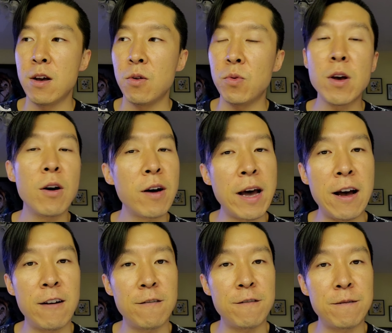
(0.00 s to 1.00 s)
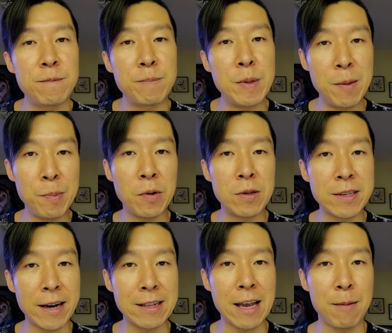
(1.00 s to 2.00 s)
we all have people and
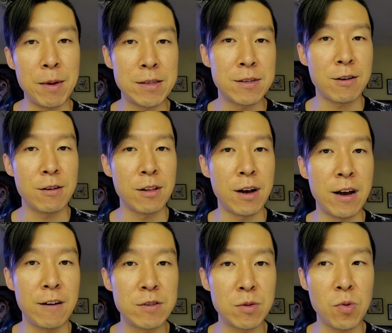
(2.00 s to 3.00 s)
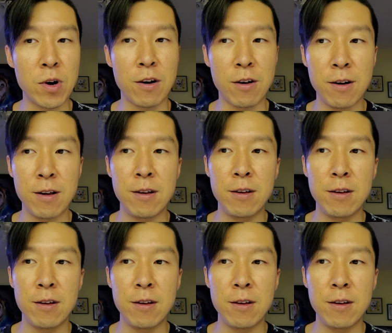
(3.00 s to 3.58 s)
dynamics in our lives where